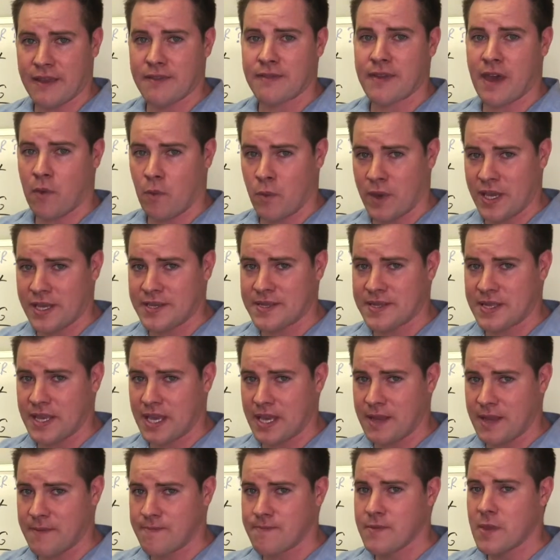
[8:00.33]
that we
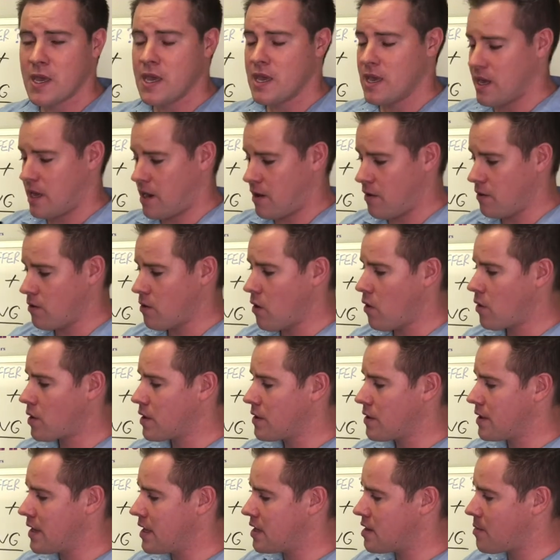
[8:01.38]
see here
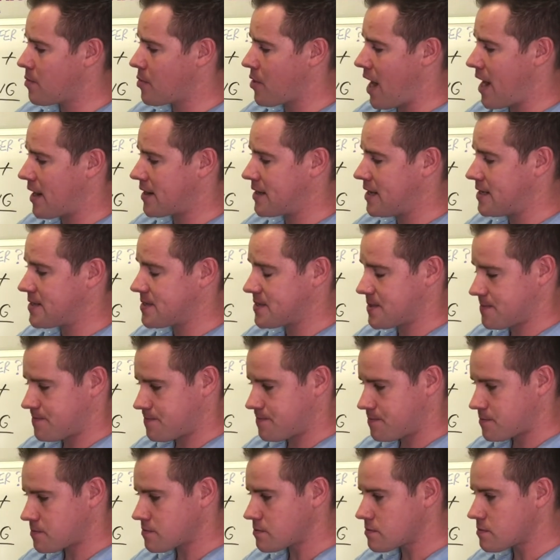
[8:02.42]
locally in the practice.
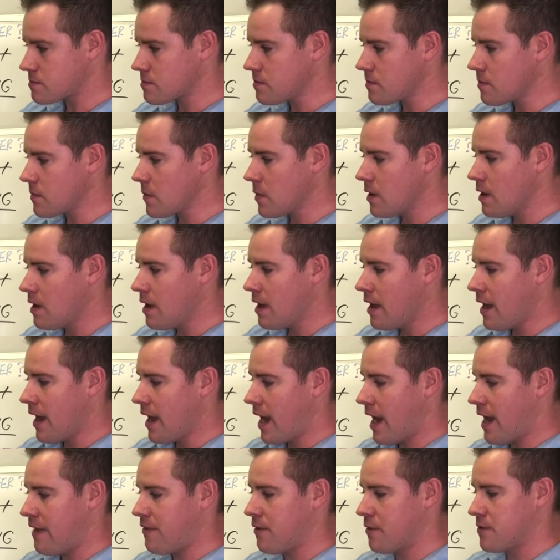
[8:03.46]

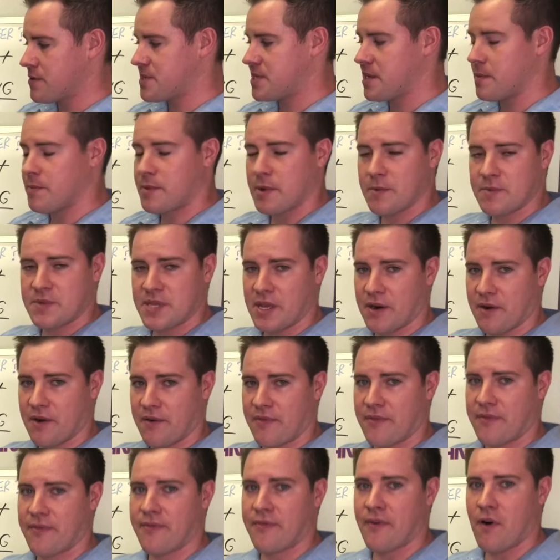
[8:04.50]
And there's symptoms that are
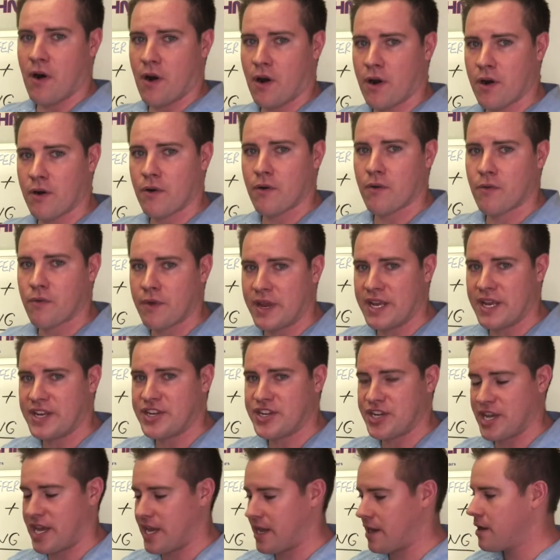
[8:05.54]

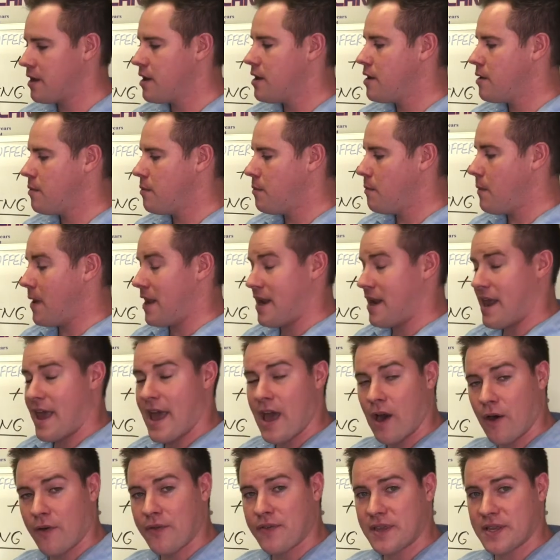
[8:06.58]
far-reaching and
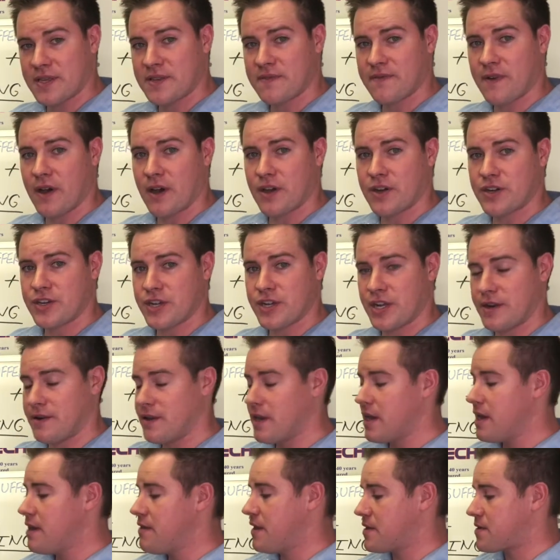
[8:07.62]
health dysfunction
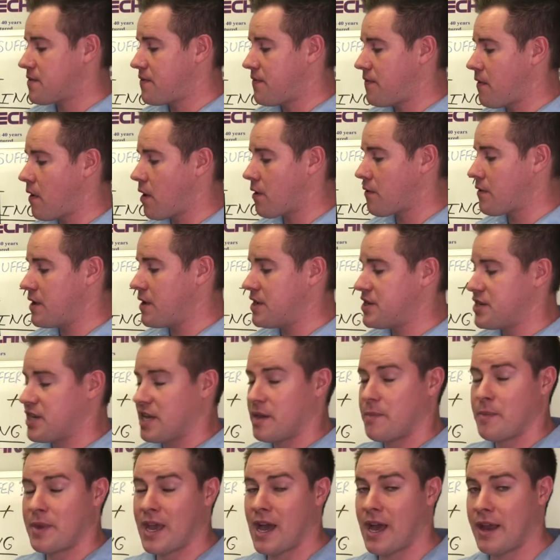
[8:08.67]
that's far-reaching
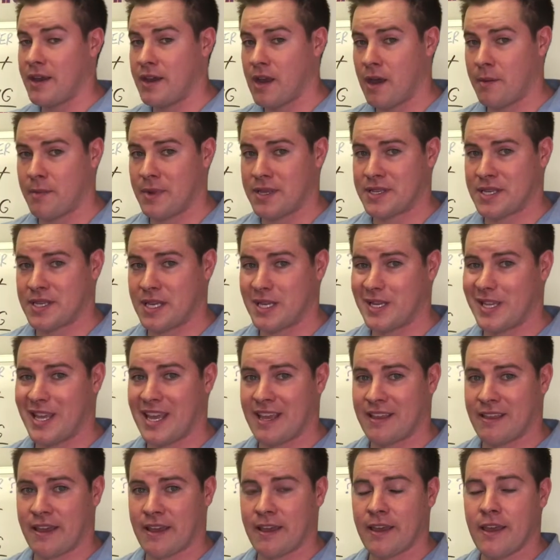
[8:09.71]
beyond numbness and
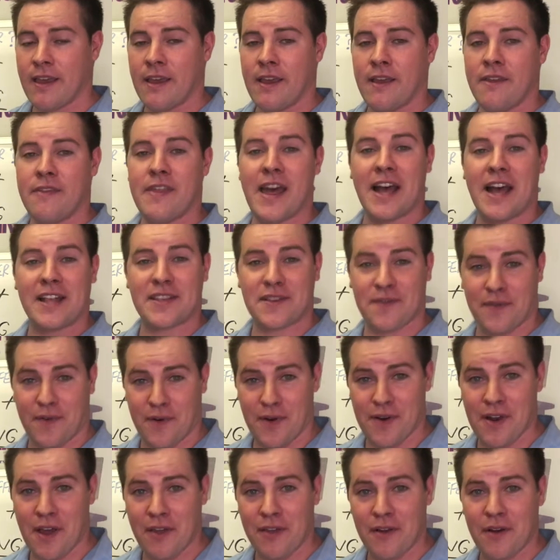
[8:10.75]
tingling. That's for
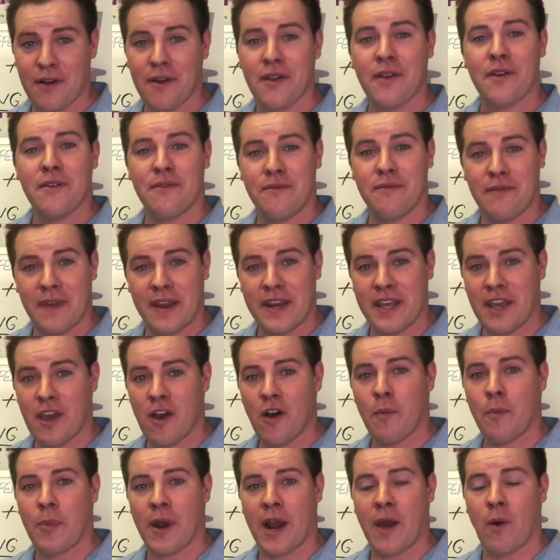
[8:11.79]
another
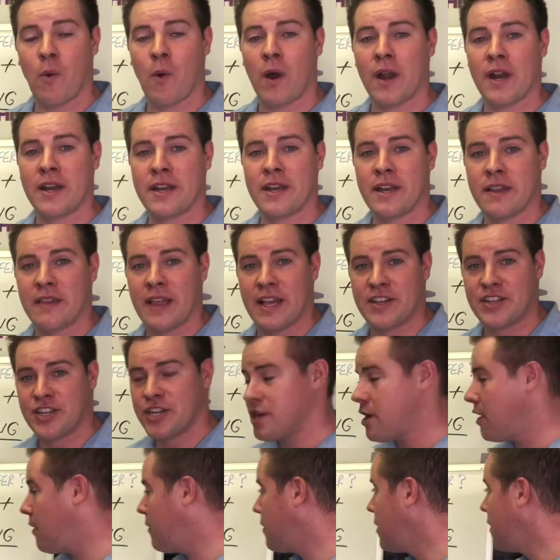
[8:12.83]
video, but I wanted to let you
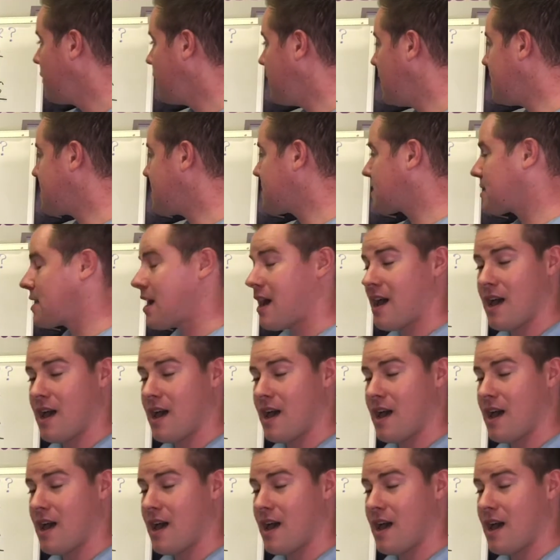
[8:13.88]
know, this